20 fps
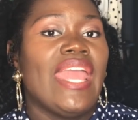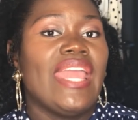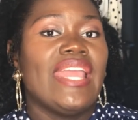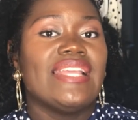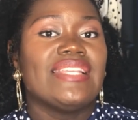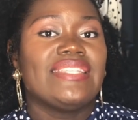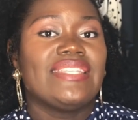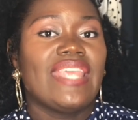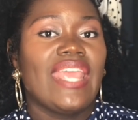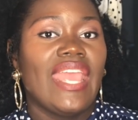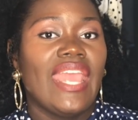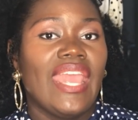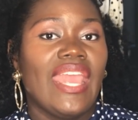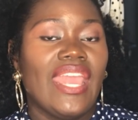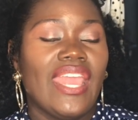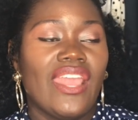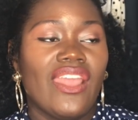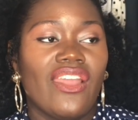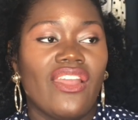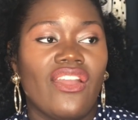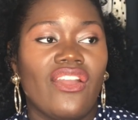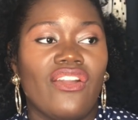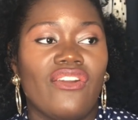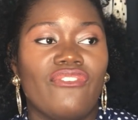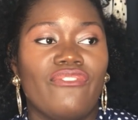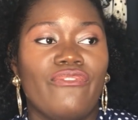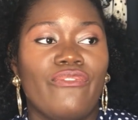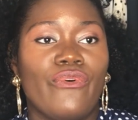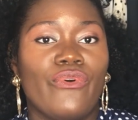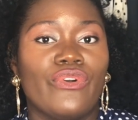is
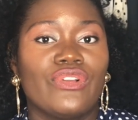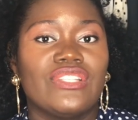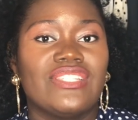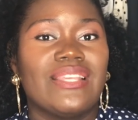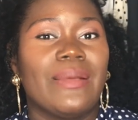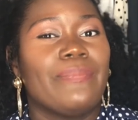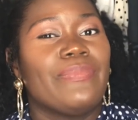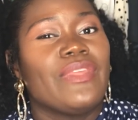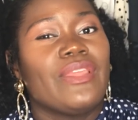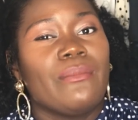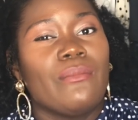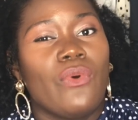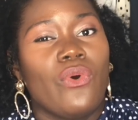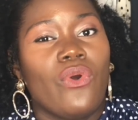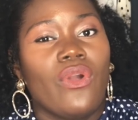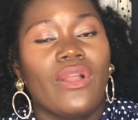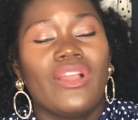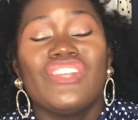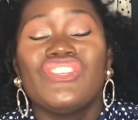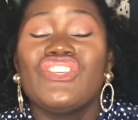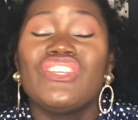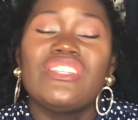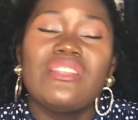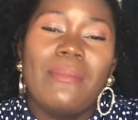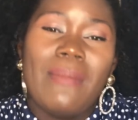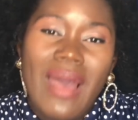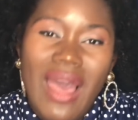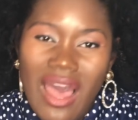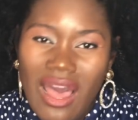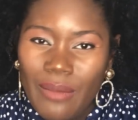here for something more because she's
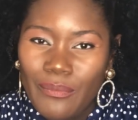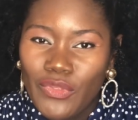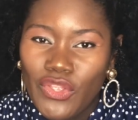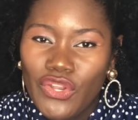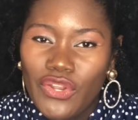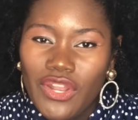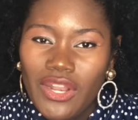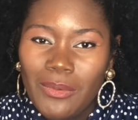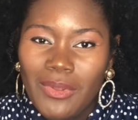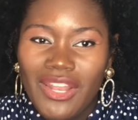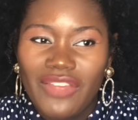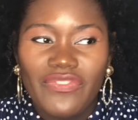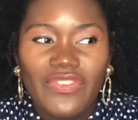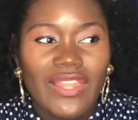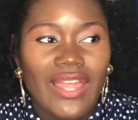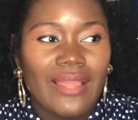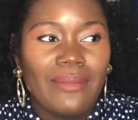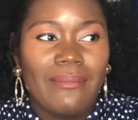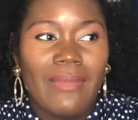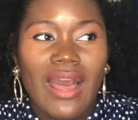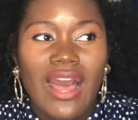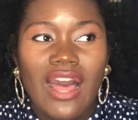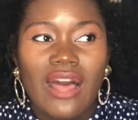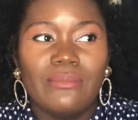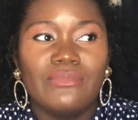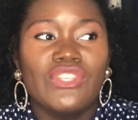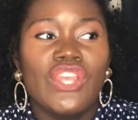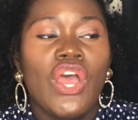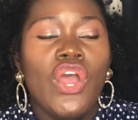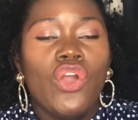a mom you know what i mean i feel like
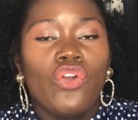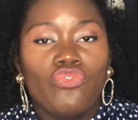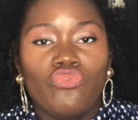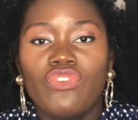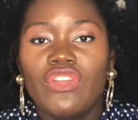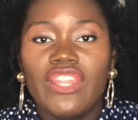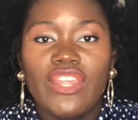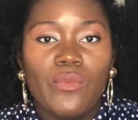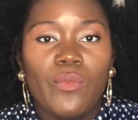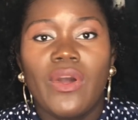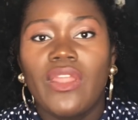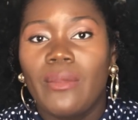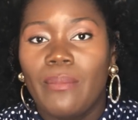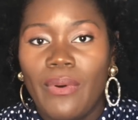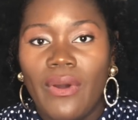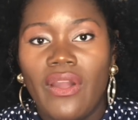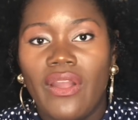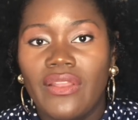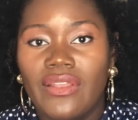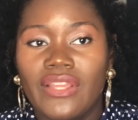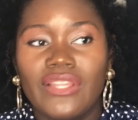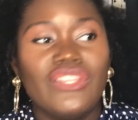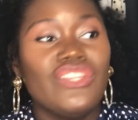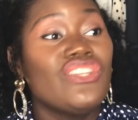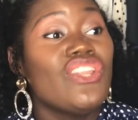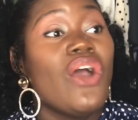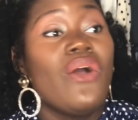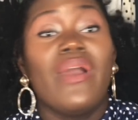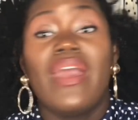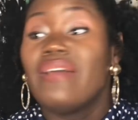moms really want a partner
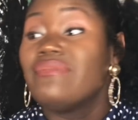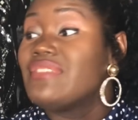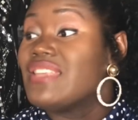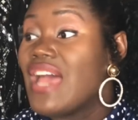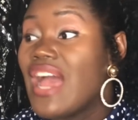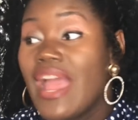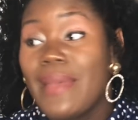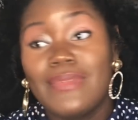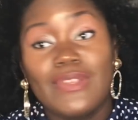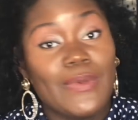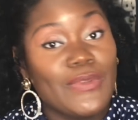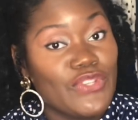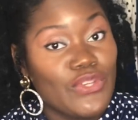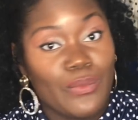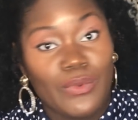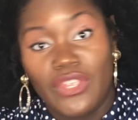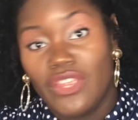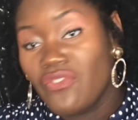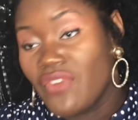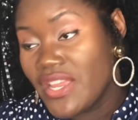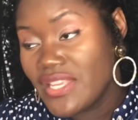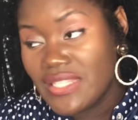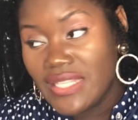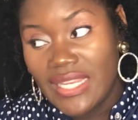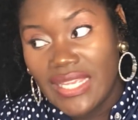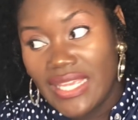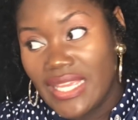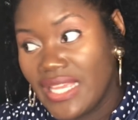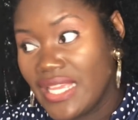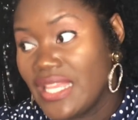you don't have time especially when you're raising
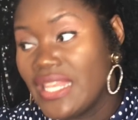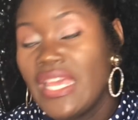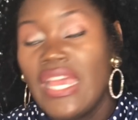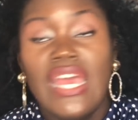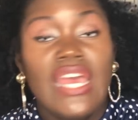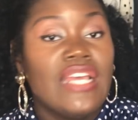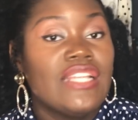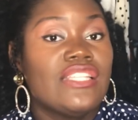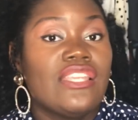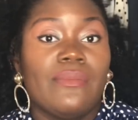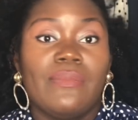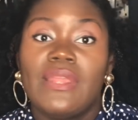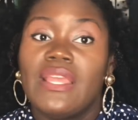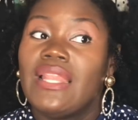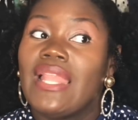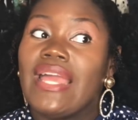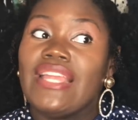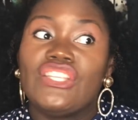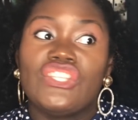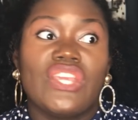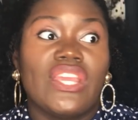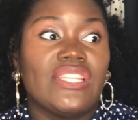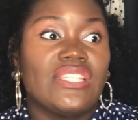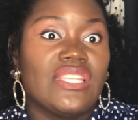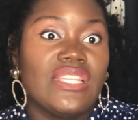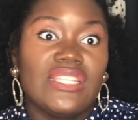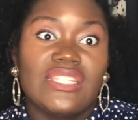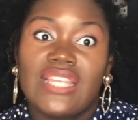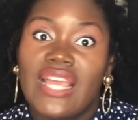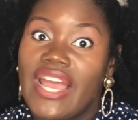a kid to be like
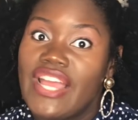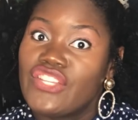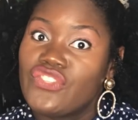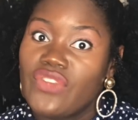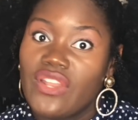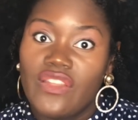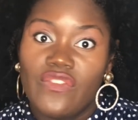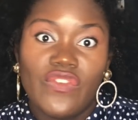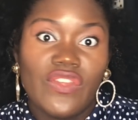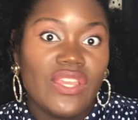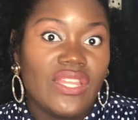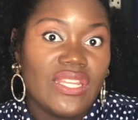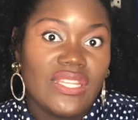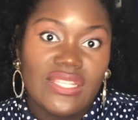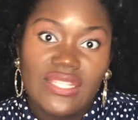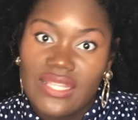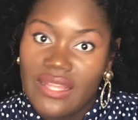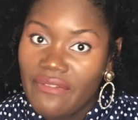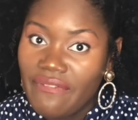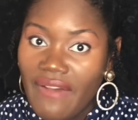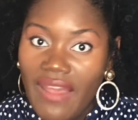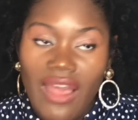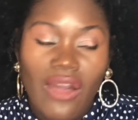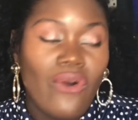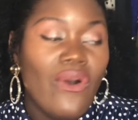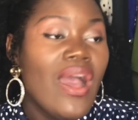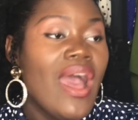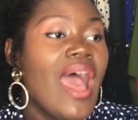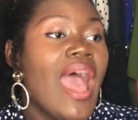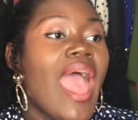chasing these guys trying to figure this stuff
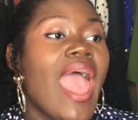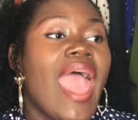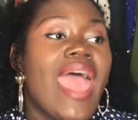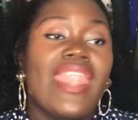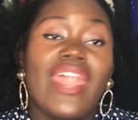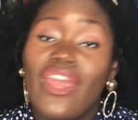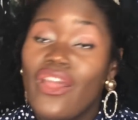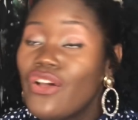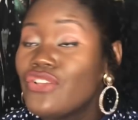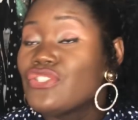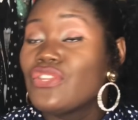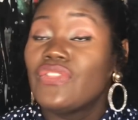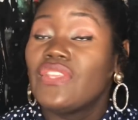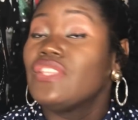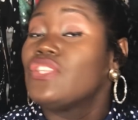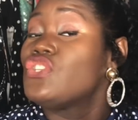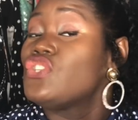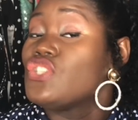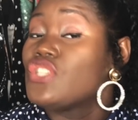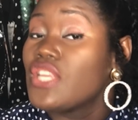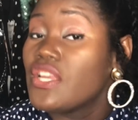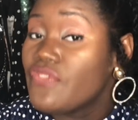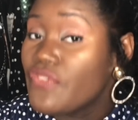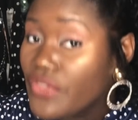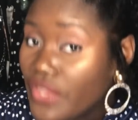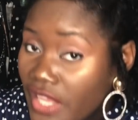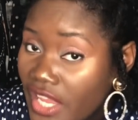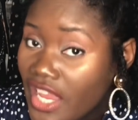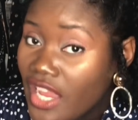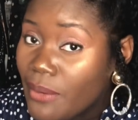out and i also think that she's here
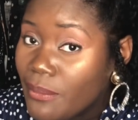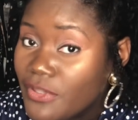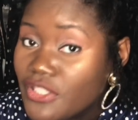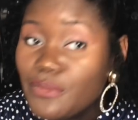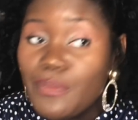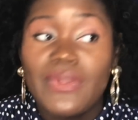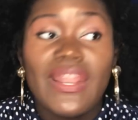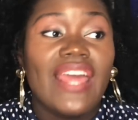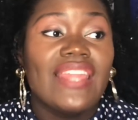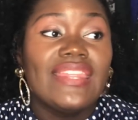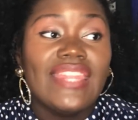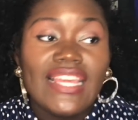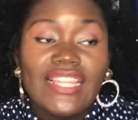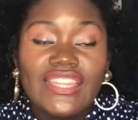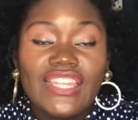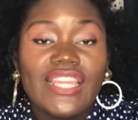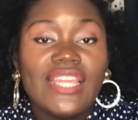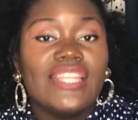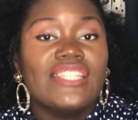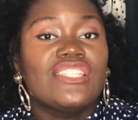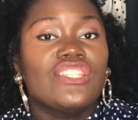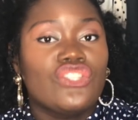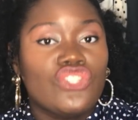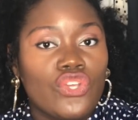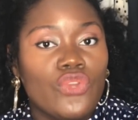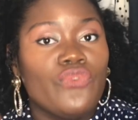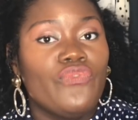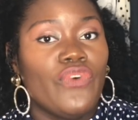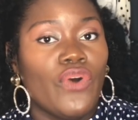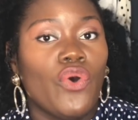for the cameras but i think that it's
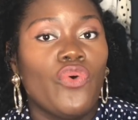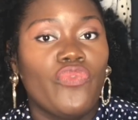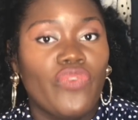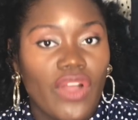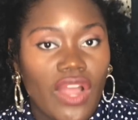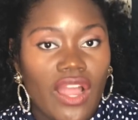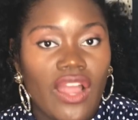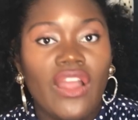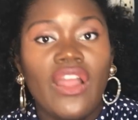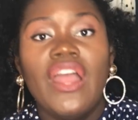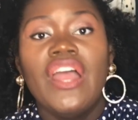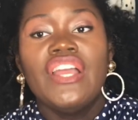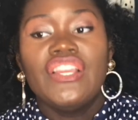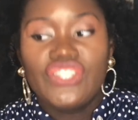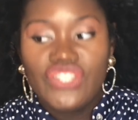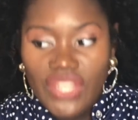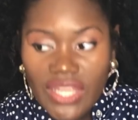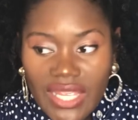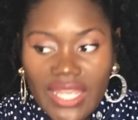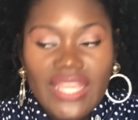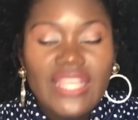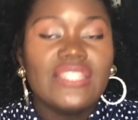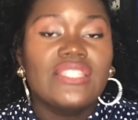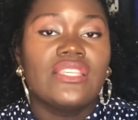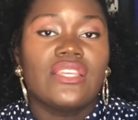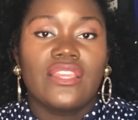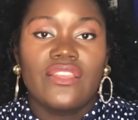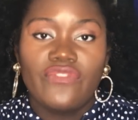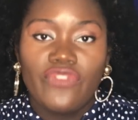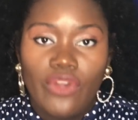twofold for her she
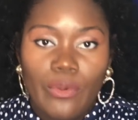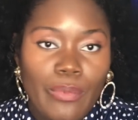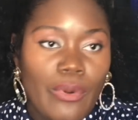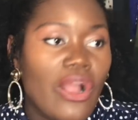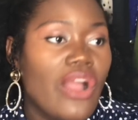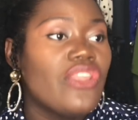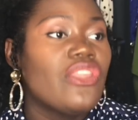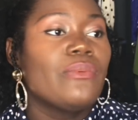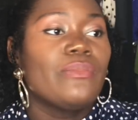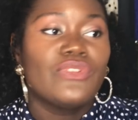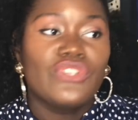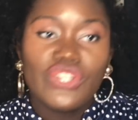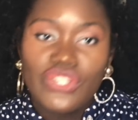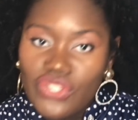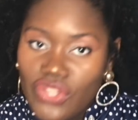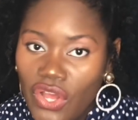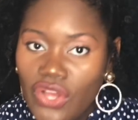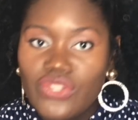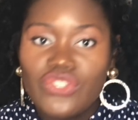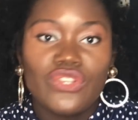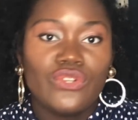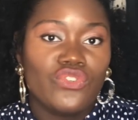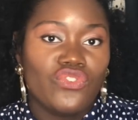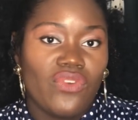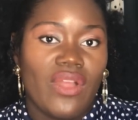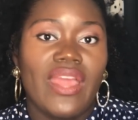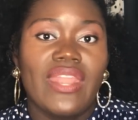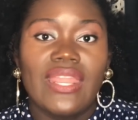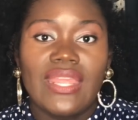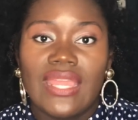is looking for a partner but she's also
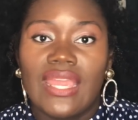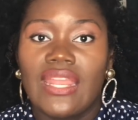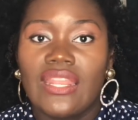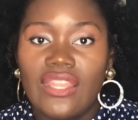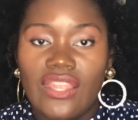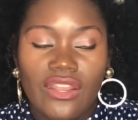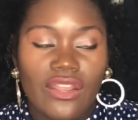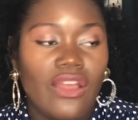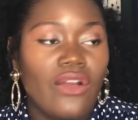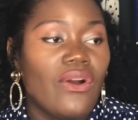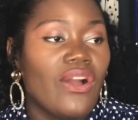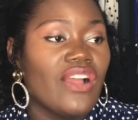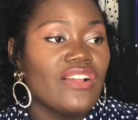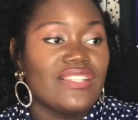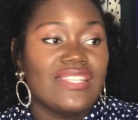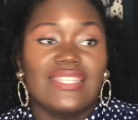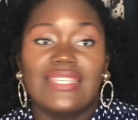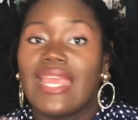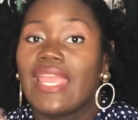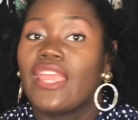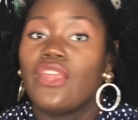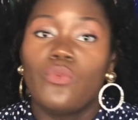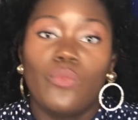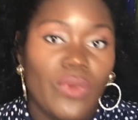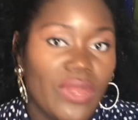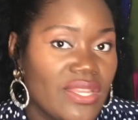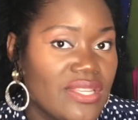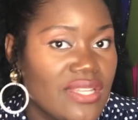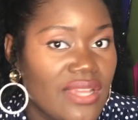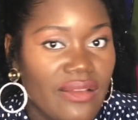trying to get you know her second
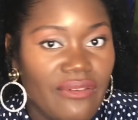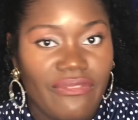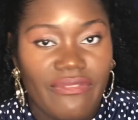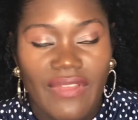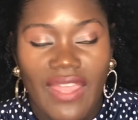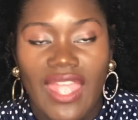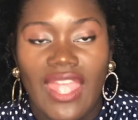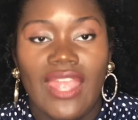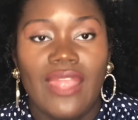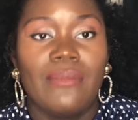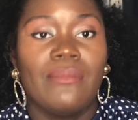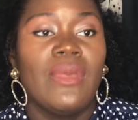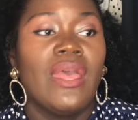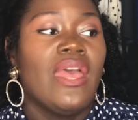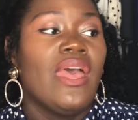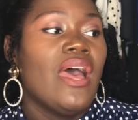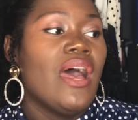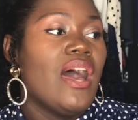wind of fame